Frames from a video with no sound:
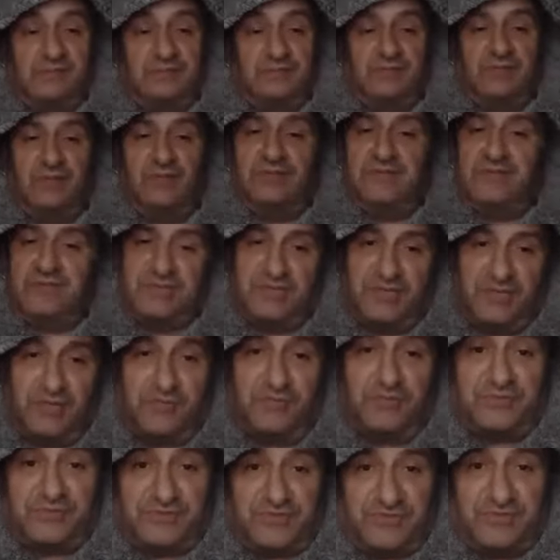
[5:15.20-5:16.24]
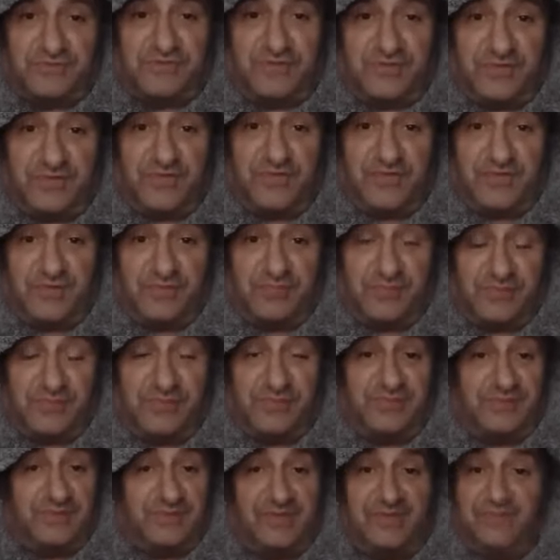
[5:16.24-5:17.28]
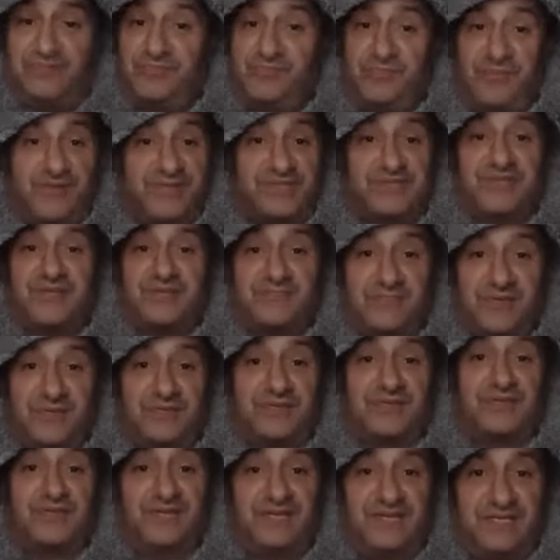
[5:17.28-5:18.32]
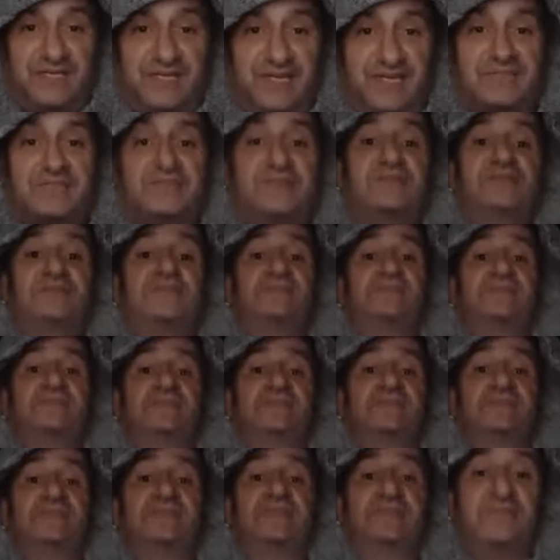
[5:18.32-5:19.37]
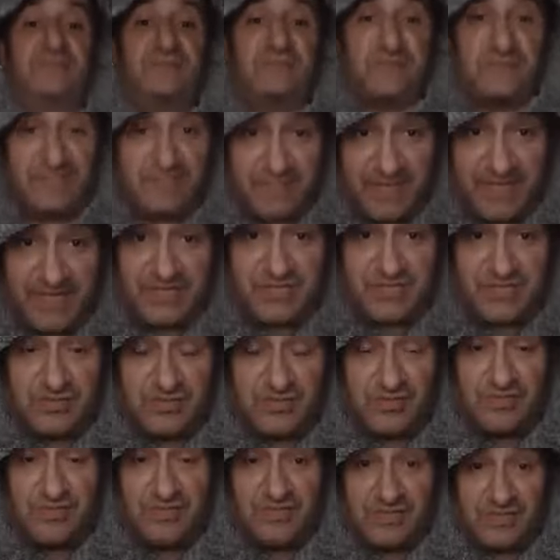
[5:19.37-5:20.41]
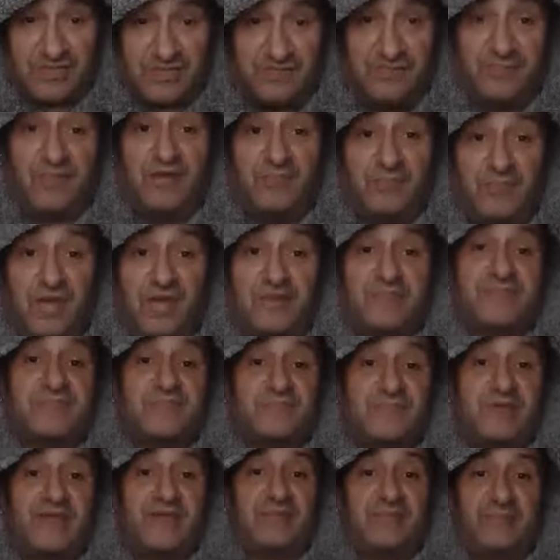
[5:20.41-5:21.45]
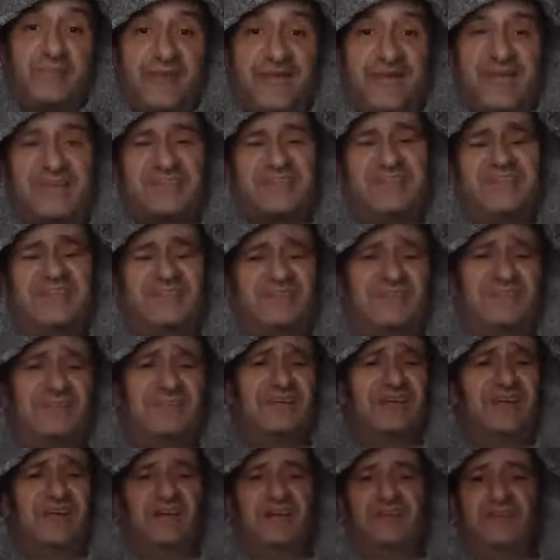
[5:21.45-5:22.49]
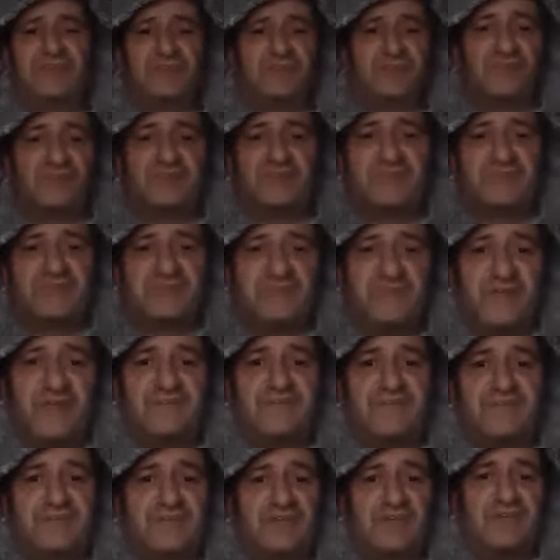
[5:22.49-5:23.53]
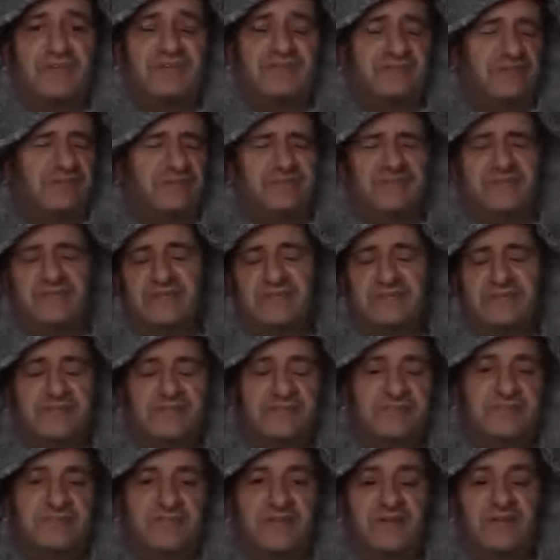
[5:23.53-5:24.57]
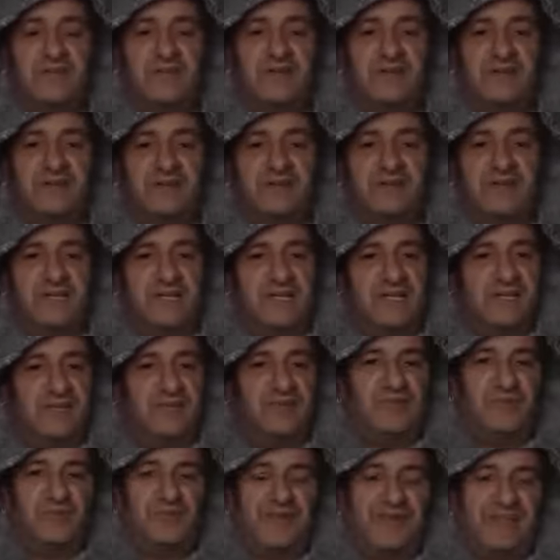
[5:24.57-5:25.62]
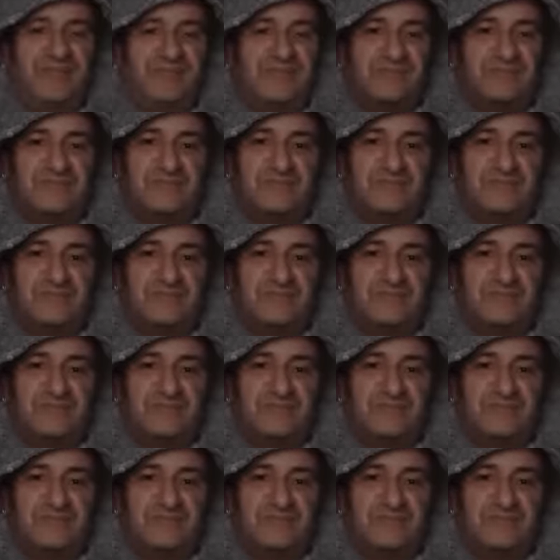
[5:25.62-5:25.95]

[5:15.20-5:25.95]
Not that he's going to watch this video, but if by some miracle he does, respect to you. You've got my respect back because I thought I lost all the respect for for uh, Deontay Wilder with all that